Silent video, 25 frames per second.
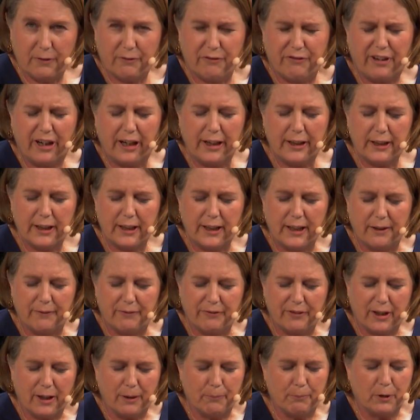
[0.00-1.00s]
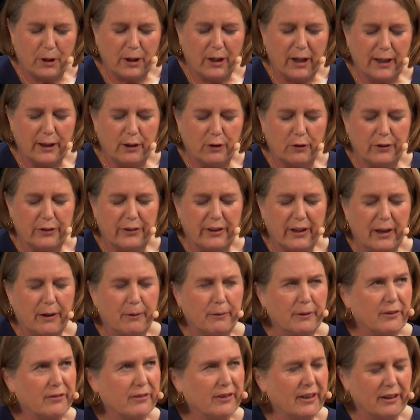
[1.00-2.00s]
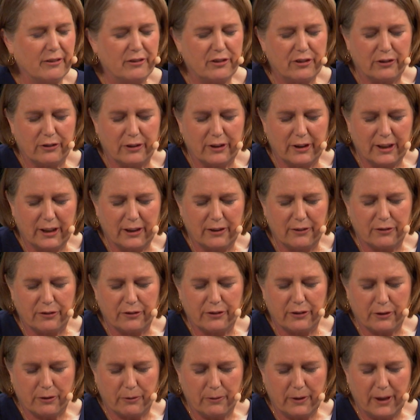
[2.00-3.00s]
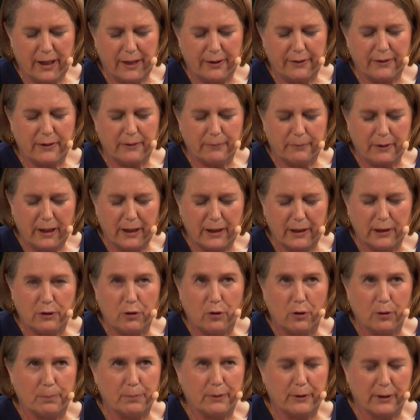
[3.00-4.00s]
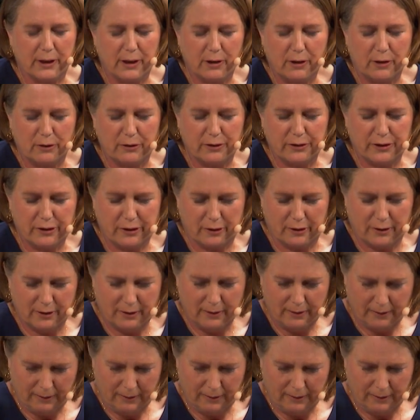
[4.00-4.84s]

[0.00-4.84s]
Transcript: Finally, at VMware, I learned how essential it is to create the right corporate culture.